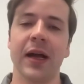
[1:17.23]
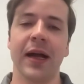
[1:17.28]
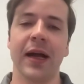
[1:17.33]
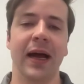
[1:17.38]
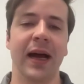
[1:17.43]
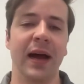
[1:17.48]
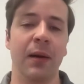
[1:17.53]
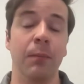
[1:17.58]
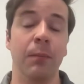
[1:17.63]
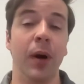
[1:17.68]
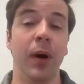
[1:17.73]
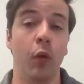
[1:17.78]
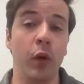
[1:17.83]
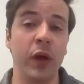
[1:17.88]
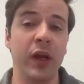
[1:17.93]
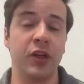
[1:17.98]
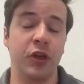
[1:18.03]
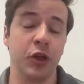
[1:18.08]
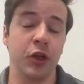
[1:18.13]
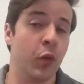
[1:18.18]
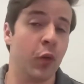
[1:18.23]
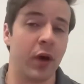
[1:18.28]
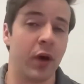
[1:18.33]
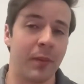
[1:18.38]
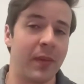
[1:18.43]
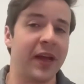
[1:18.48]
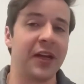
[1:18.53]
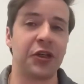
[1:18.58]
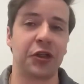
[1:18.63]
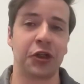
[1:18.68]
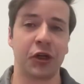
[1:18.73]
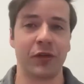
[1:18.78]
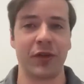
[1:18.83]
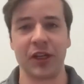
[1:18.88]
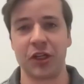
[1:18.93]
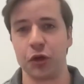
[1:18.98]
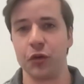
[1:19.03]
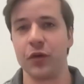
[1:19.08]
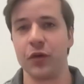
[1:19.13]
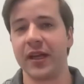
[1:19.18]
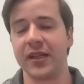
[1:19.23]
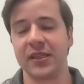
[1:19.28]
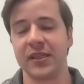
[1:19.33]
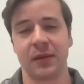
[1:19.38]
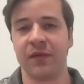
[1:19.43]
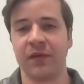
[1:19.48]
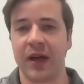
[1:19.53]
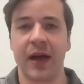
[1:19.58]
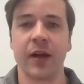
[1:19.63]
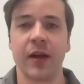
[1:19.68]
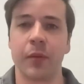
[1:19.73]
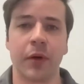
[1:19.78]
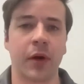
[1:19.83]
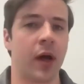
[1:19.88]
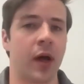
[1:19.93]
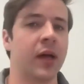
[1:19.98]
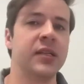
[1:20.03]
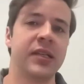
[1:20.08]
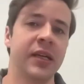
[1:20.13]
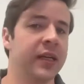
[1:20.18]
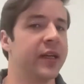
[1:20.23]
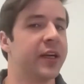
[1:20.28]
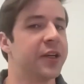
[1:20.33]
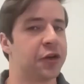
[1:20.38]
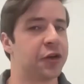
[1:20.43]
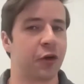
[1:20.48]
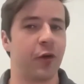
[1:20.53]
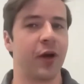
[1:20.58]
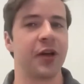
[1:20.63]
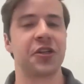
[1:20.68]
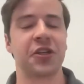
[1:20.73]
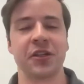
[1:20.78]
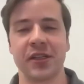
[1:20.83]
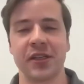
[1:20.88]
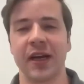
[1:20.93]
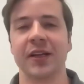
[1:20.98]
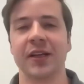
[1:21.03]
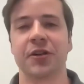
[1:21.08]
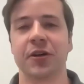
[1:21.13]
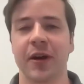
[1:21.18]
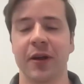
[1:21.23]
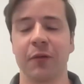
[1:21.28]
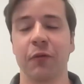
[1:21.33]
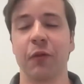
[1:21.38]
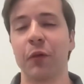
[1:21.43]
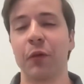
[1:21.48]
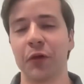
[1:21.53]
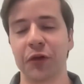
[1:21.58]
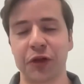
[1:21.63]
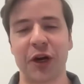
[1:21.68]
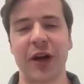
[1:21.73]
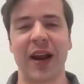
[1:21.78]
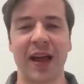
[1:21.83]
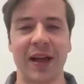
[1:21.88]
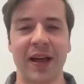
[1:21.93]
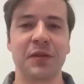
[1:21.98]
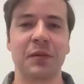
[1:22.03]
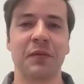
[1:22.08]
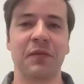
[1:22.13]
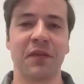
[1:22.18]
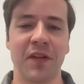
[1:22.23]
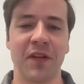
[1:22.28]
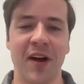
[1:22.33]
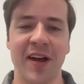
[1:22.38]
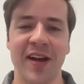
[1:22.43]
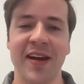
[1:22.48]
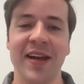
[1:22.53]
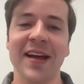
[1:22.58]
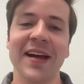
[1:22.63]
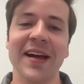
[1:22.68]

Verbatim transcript: Um, but we do want to make sure that you get some valuable content and get your questions answered, and we will try to have some fun.